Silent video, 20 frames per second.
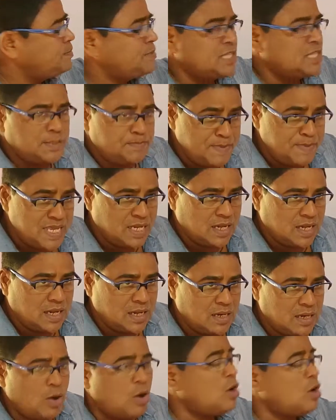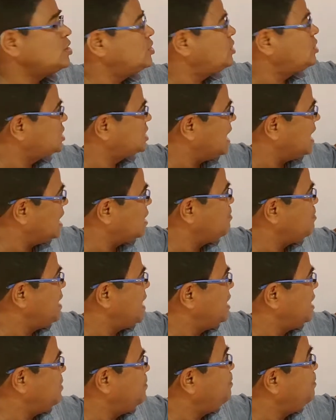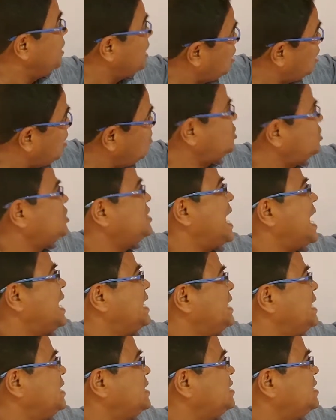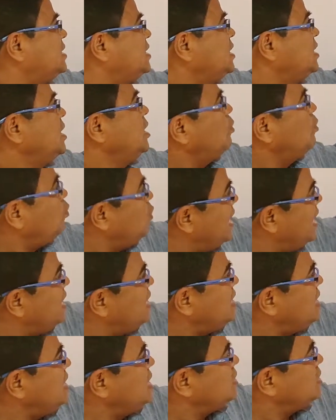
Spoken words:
of the speaker or the statement becomes direct when